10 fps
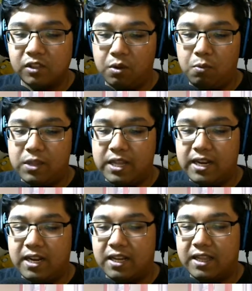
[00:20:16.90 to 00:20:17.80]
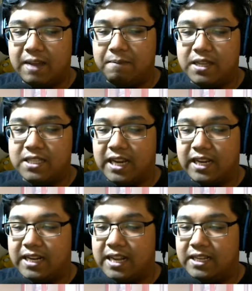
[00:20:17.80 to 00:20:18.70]
With any luck, that means I
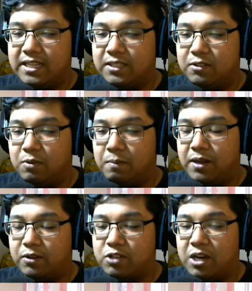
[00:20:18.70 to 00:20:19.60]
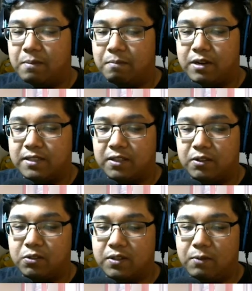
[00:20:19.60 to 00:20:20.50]
can at least do a better job impressing
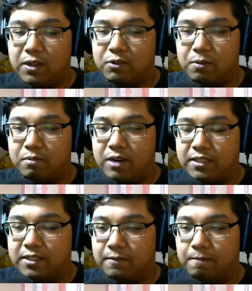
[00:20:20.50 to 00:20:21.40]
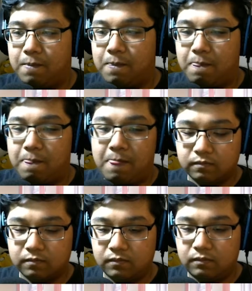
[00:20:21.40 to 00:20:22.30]
those I want to impress.
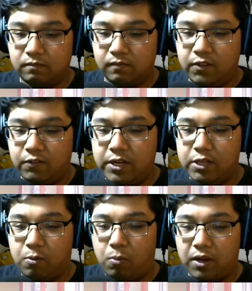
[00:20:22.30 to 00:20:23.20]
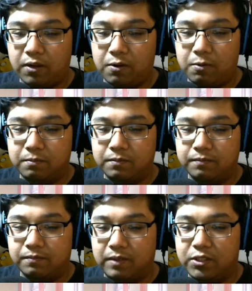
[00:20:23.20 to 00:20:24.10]
Ready to walk home?
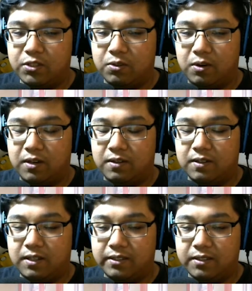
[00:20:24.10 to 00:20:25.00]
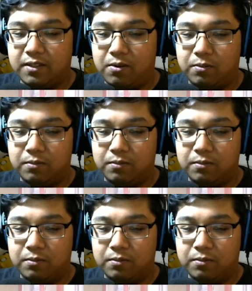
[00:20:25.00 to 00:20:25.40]
Sure, let's go.